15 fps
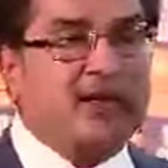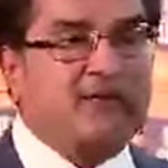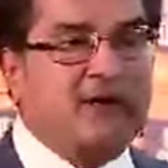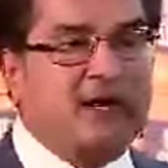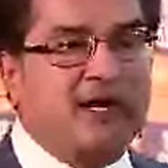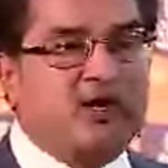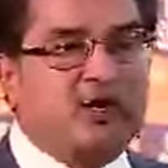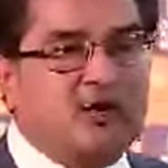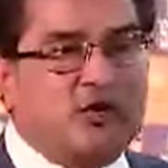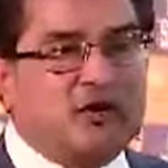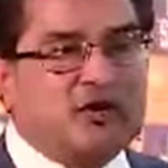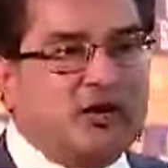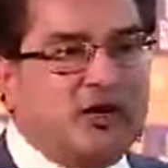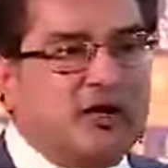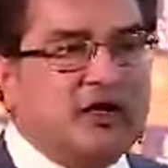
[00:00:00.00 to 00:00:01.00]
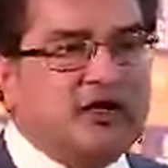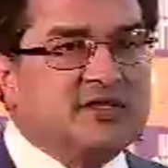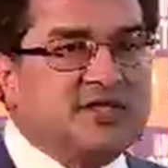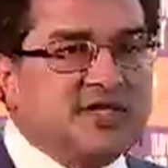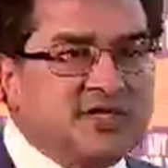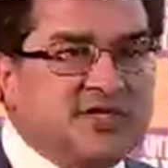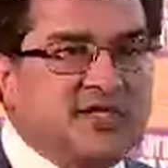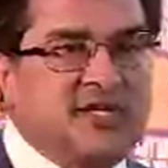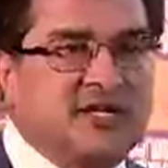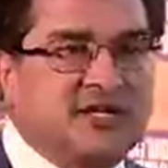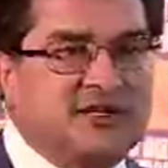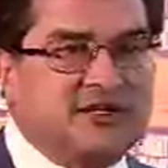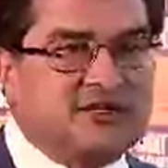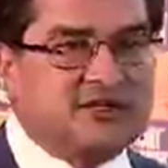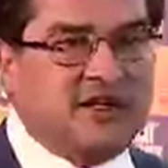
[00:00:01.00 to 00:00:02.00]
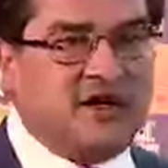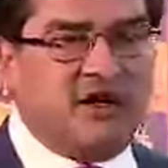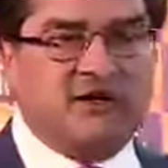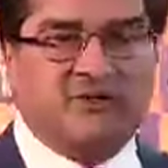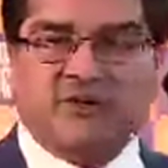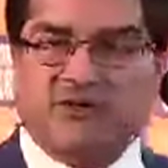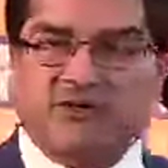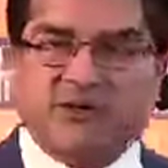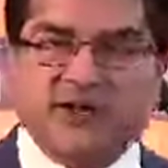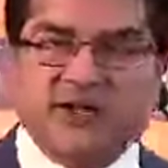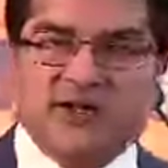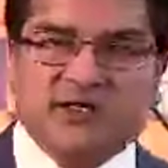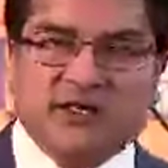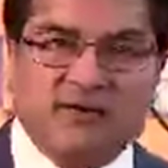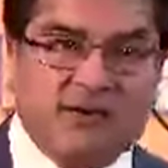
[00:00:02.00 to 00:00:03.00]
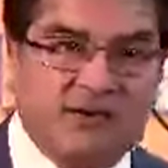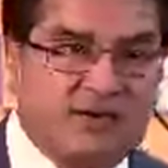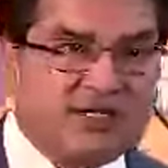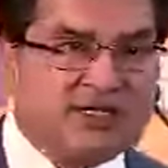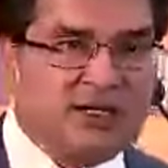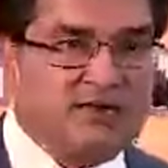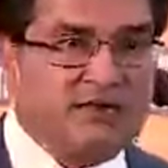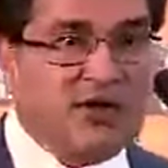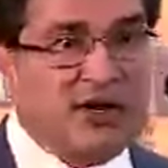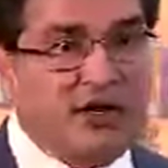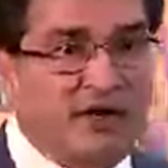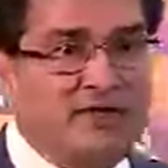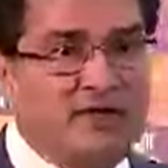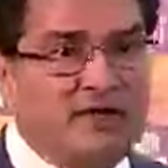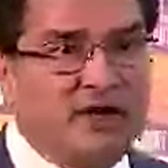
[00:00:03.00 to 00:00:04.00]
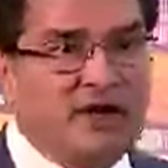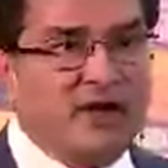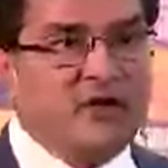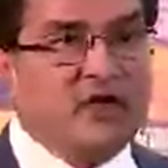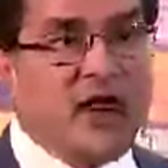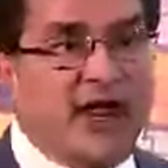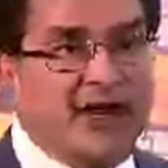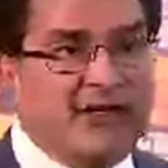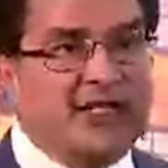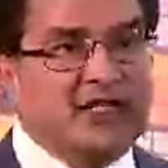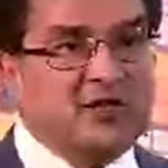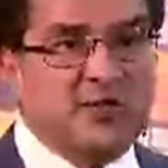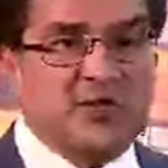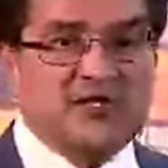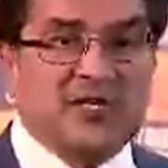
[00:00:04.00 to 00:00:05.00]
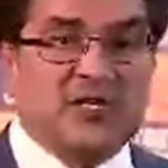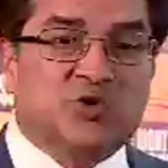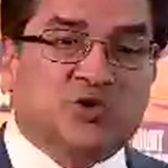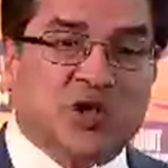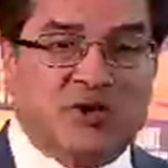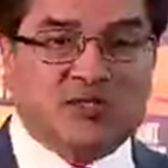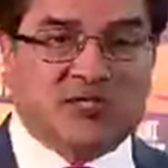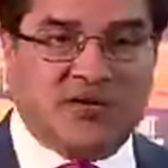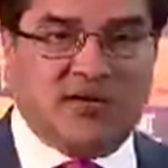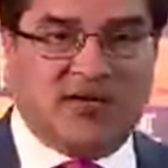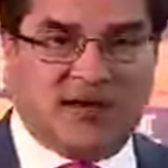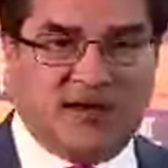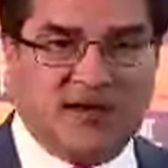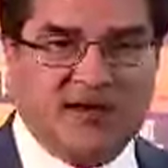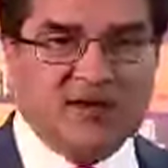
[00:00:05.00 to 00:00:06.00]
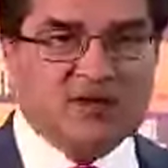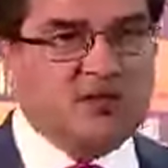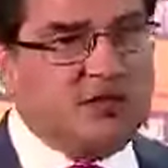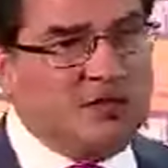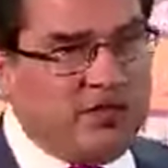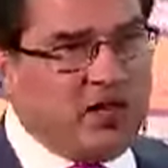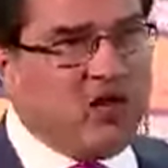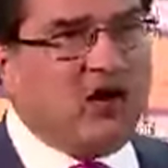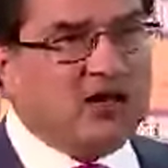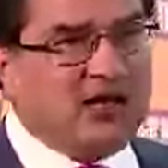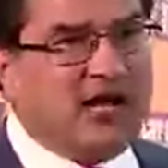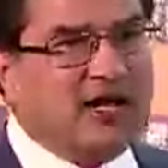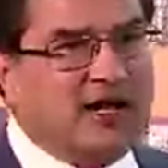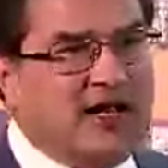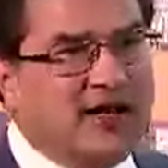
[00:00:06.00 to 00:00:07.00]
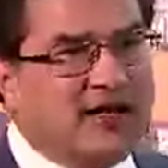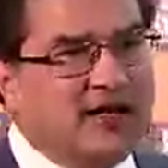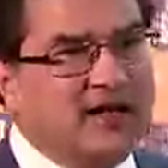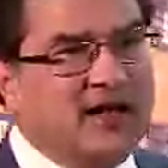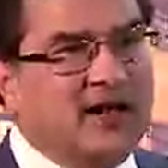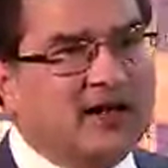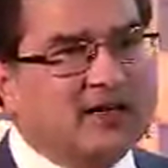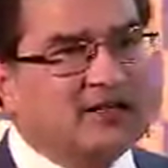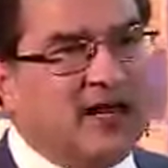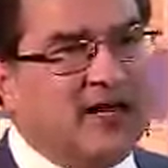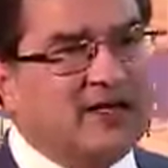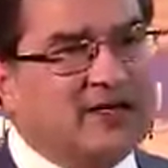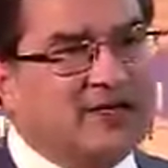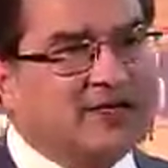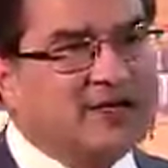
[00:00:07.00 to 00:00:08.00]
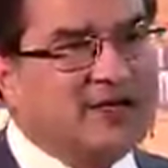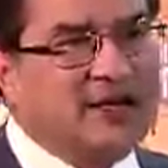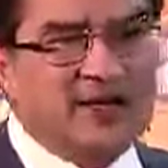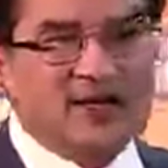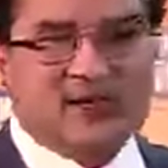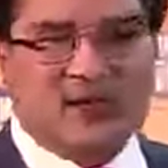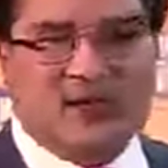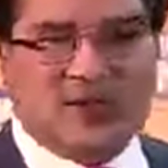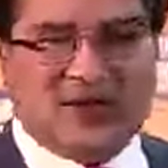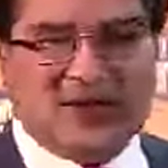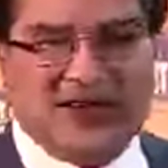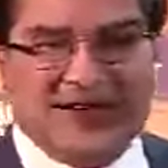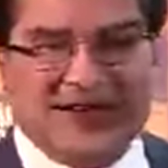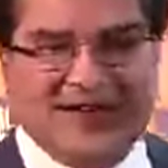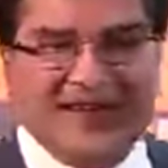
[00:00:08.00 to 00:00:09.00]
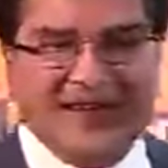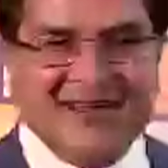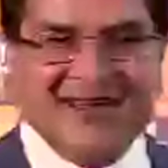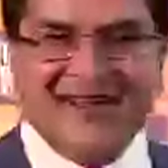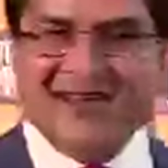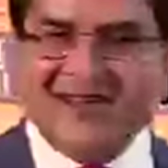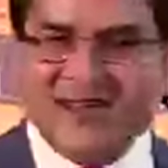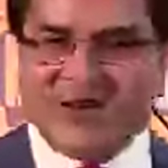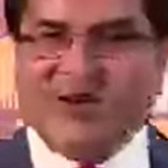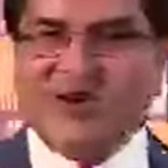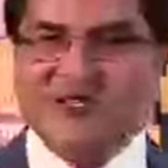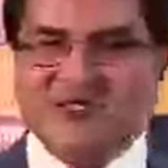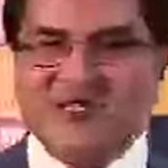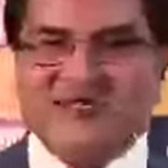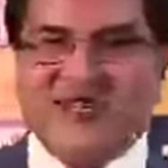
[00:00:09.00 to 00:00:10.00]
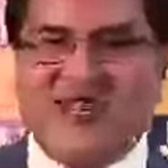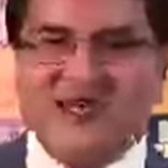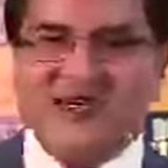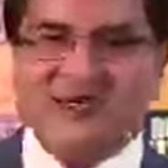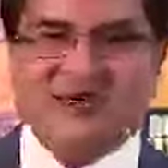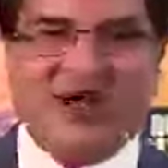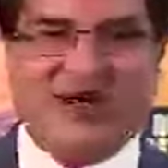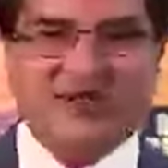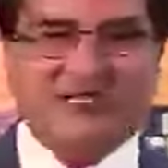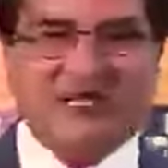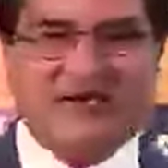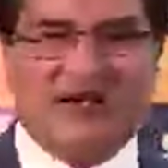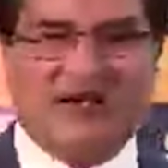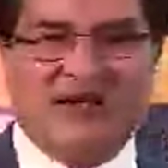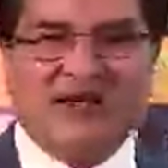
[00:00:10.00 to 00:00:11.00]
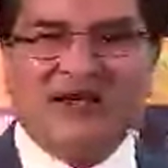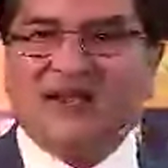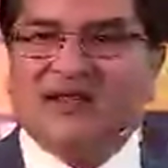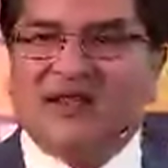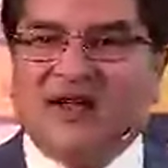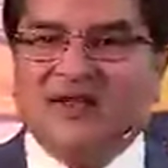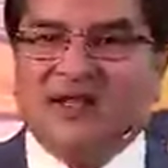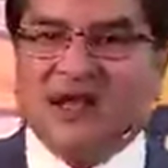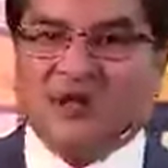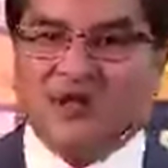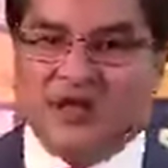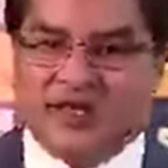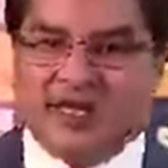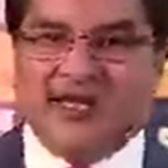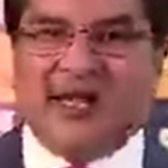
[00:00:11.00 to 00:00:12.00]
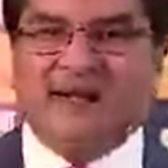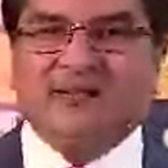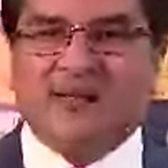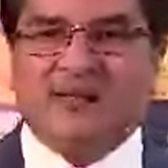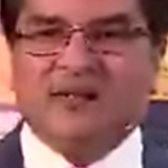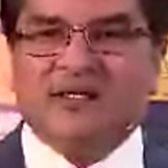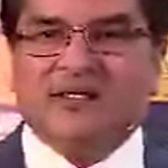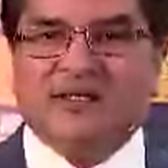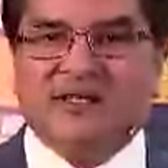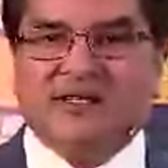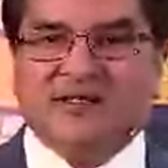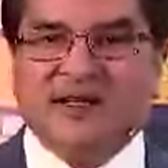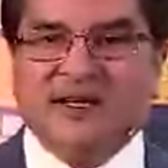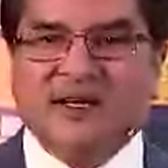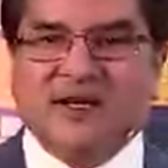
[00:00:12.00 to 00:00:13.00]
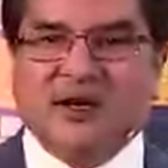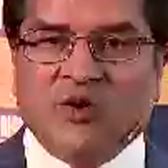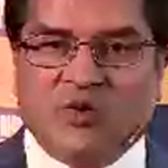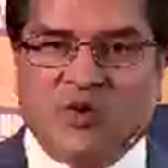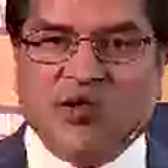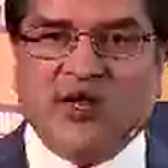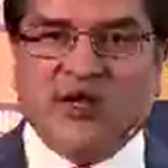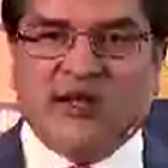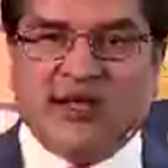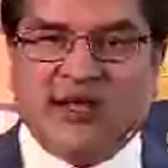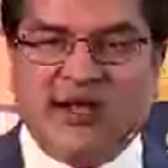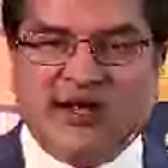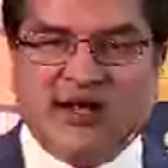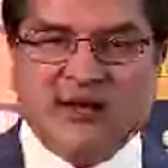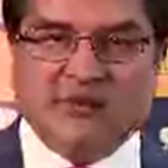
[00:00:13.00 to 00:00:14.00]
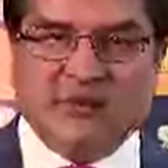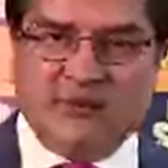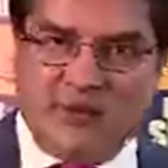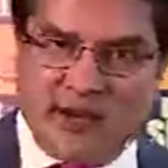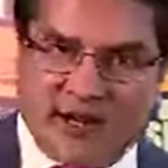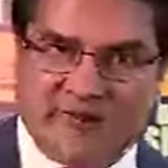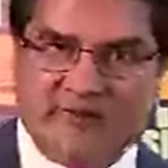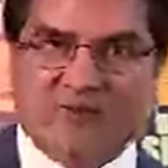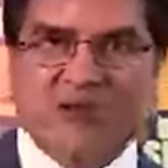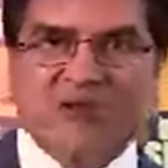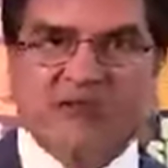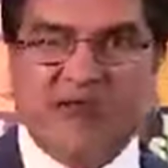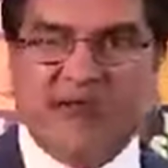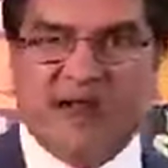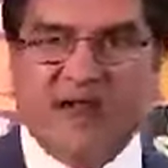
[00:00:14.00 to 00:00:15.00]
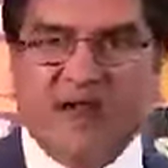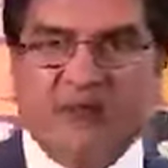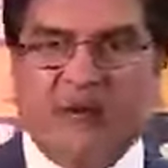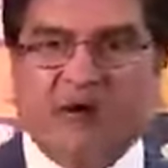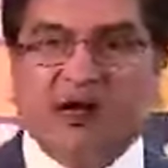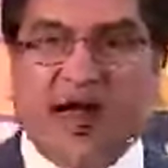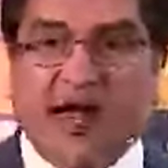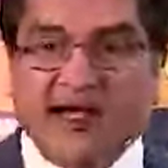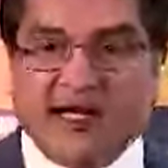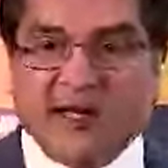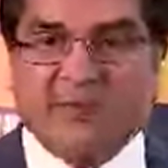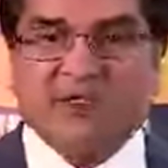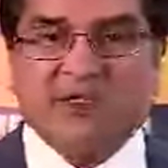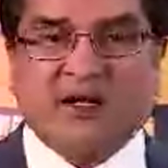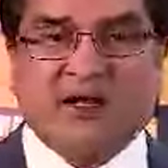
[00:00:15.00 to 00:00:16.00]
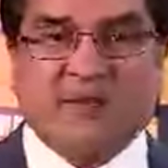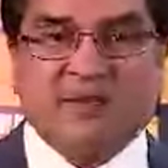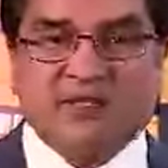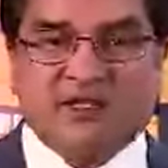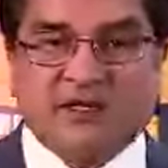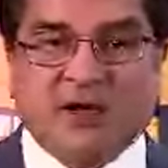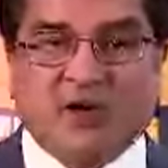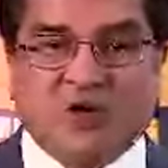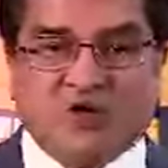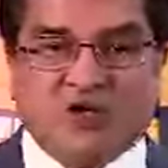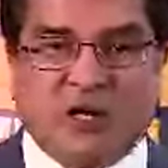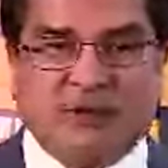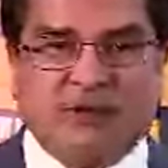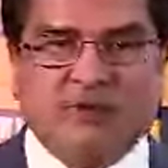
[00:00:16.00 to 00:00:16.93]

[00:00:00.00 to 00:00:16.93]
it took 60 years or 50 years of investing for him to write this piece in 2007. So we were not that late in understanding this. So clearly, he wrote his insight in 2007 that there are only three types of businesses. good and great, better focus there, but 90% of the businesses are gruesome,